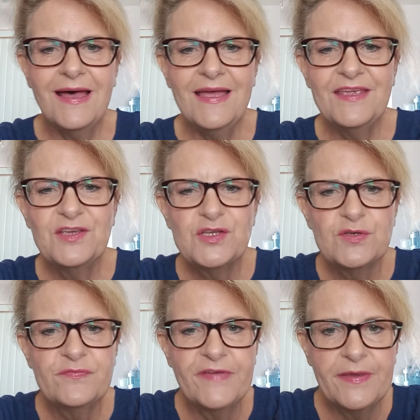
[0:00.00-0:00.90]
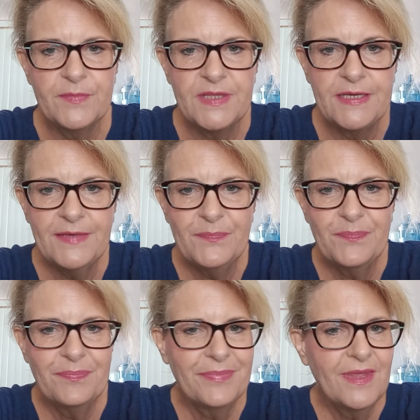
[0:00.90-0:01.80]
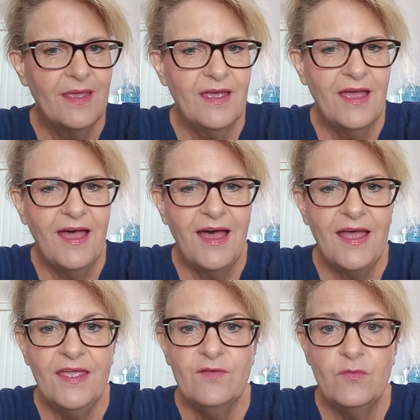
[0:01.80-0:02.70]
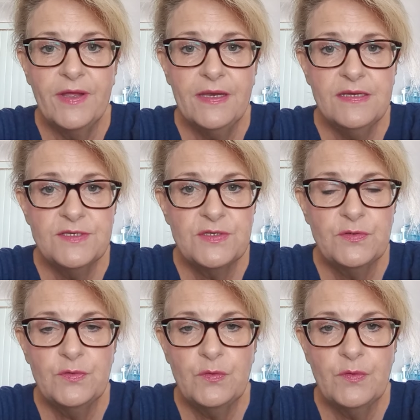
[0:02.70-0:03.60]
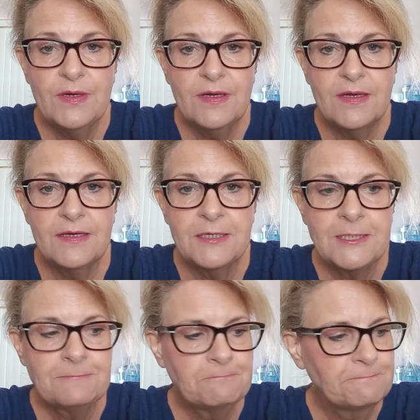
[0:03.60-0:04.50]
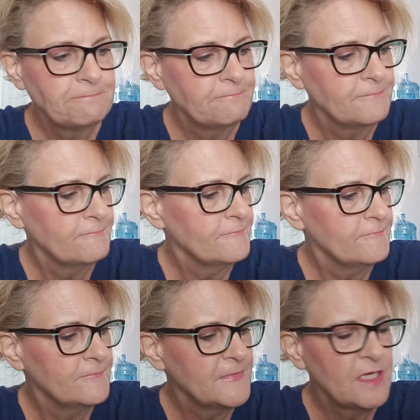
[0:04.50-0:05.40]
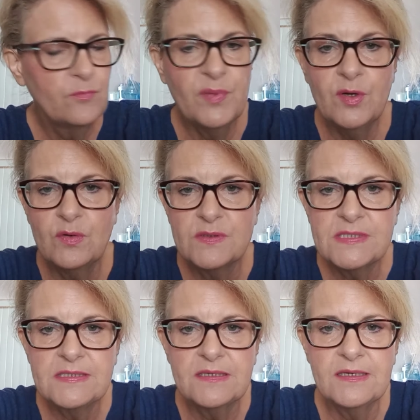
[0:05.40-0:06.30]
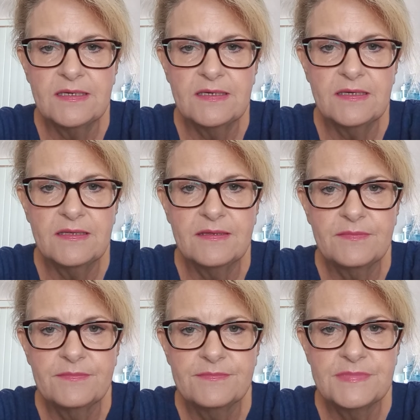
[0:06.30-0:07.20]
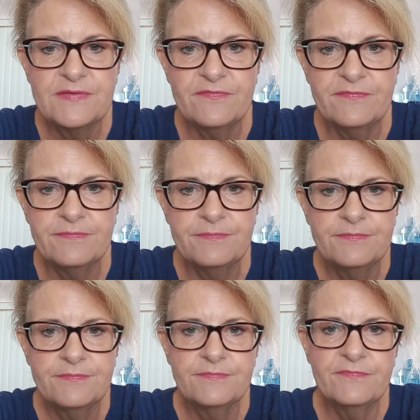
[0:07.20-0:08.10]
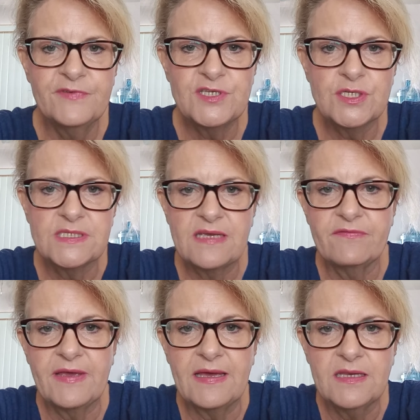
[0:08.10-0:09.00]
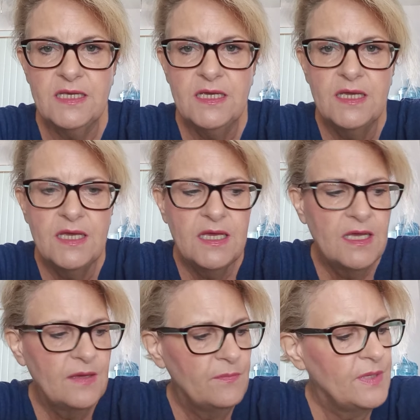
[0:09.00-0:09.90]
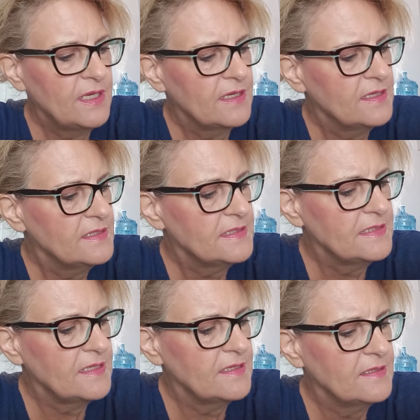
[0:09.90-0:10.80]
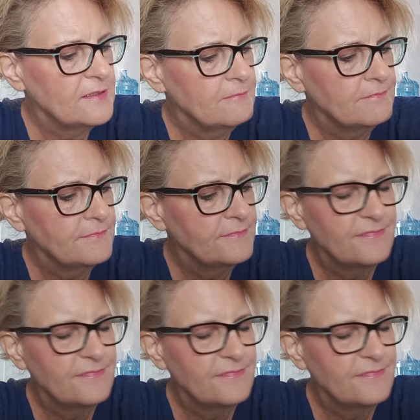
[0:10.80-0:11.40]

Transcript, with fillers: Hi, YouTube family. I have waited to um, post uh, some visions I've had because um,